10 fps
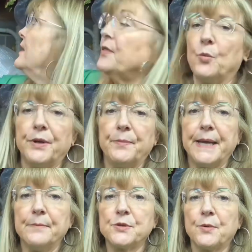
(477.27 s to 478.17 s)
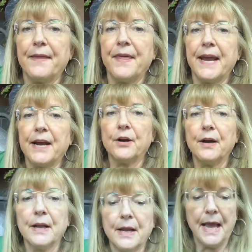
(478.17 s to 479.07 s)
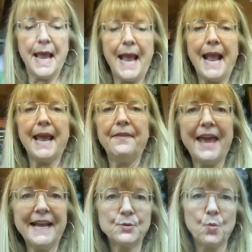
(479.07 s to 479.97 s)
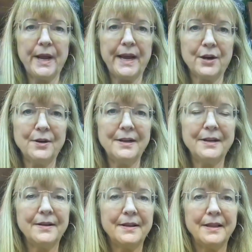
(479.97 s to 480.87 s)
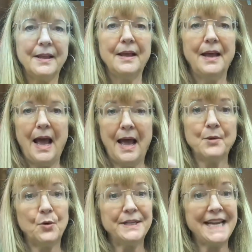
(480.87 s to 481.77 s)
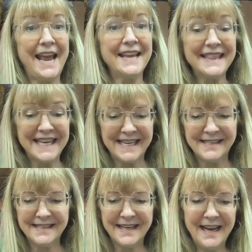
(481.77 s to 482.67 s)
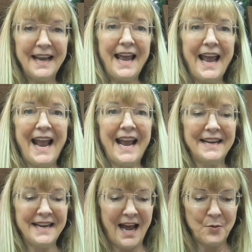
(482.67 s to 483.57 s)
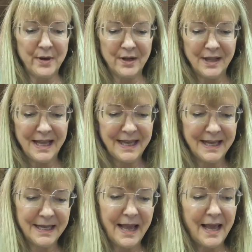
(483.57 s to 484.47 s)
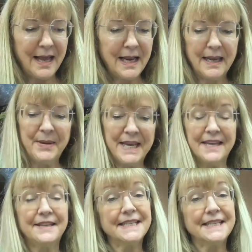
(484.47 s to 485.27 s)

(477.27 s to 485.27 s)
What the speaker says: the wood beams right there, and that's where I'm going to hang these. And I will, let me get